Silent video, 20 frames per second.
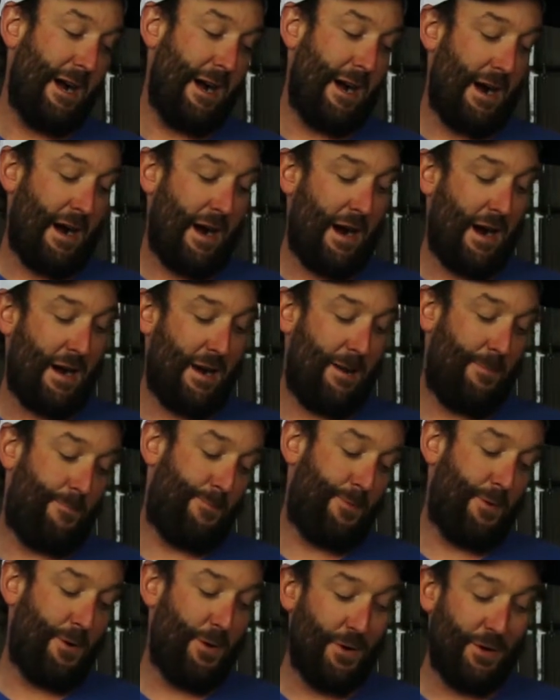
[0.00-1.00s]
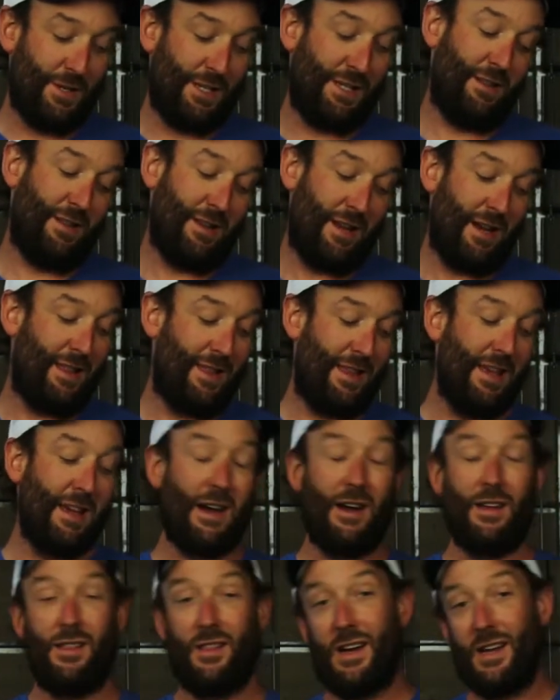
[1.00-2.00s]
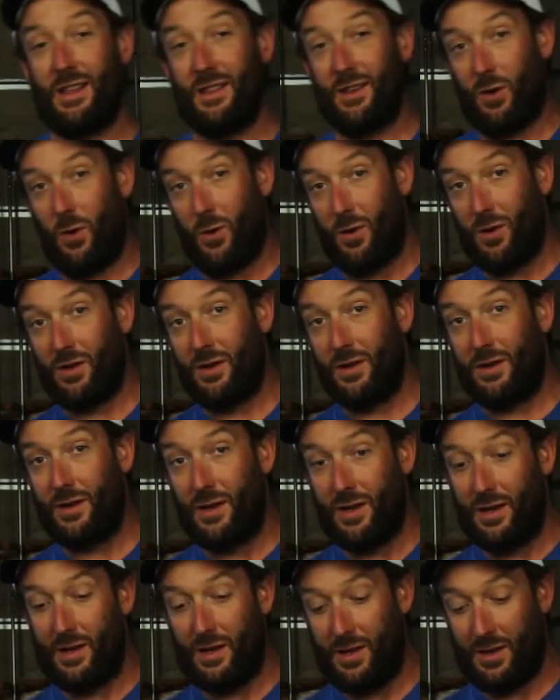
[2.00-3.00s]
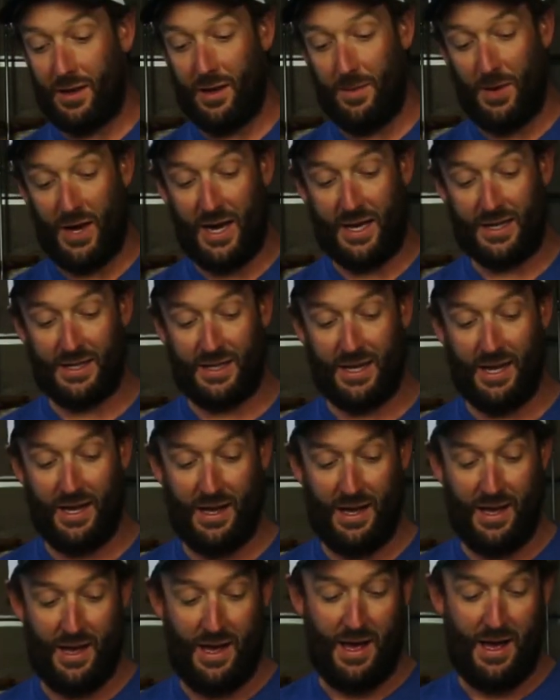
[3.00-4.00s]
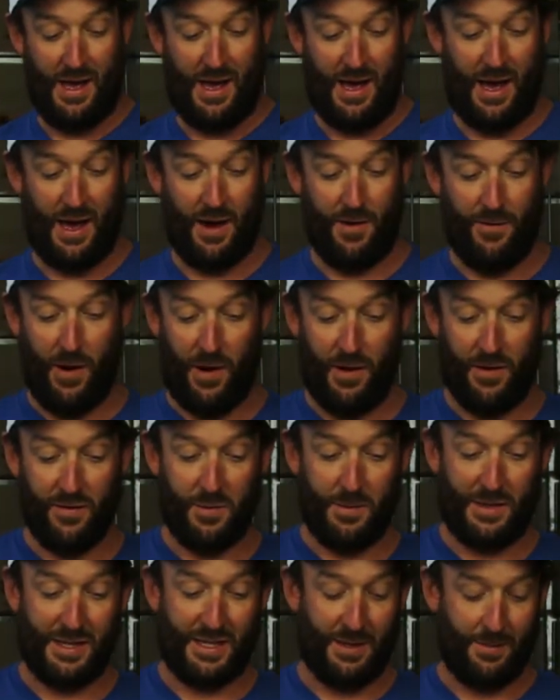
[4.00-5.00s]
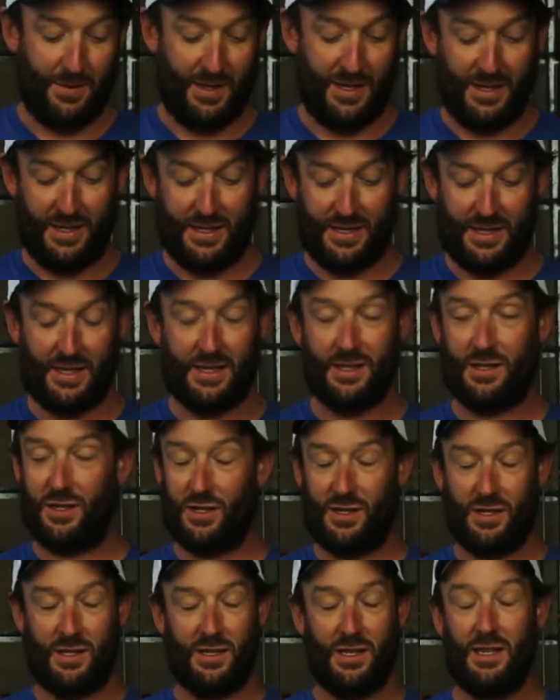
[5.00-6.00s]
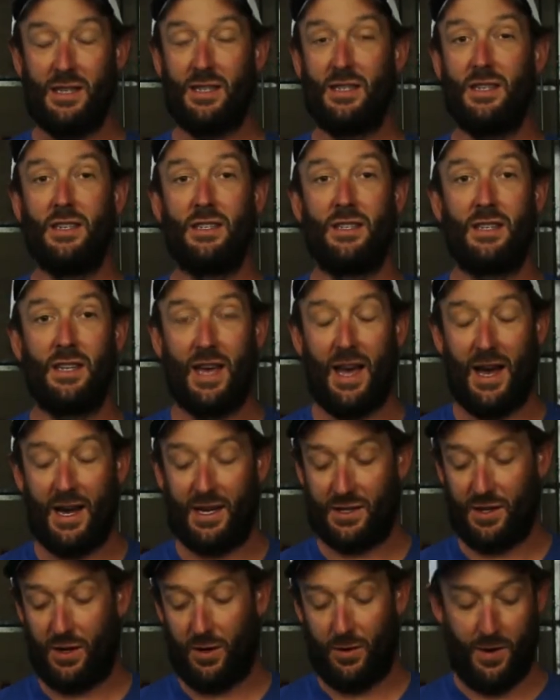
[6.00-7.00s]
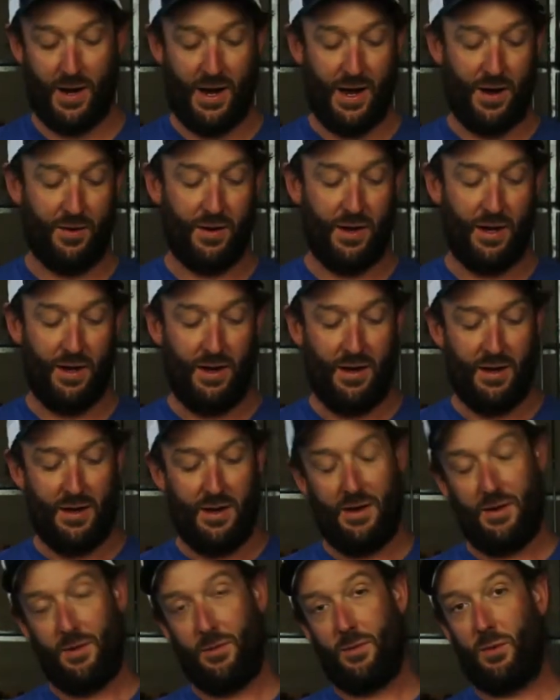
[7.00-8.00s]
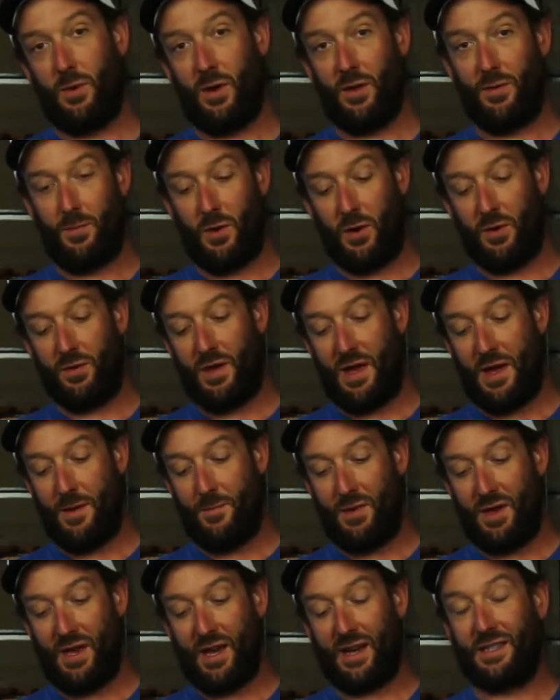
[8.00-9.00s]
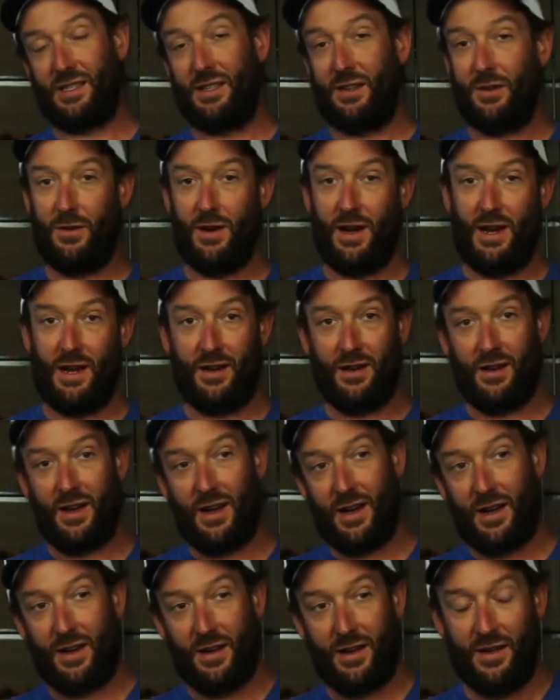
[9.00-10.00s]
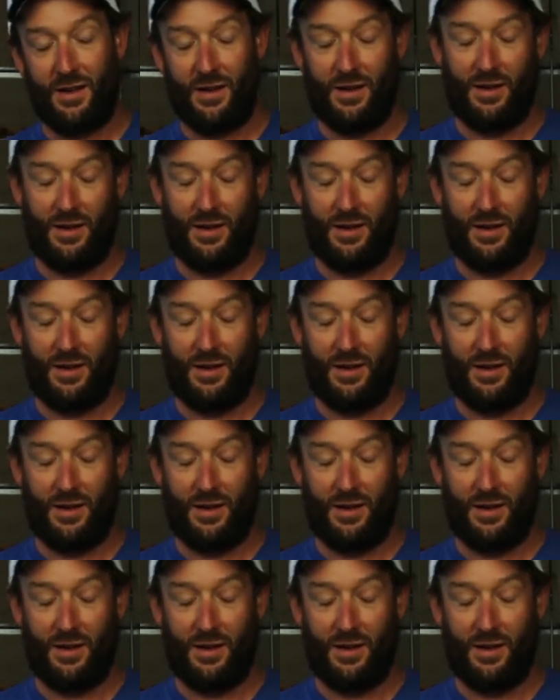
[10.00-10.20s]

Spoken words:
I think I like the Cortland the best. Out of all of them, it seemed the easiest to cast all around, with both the MPX and the Grand kind of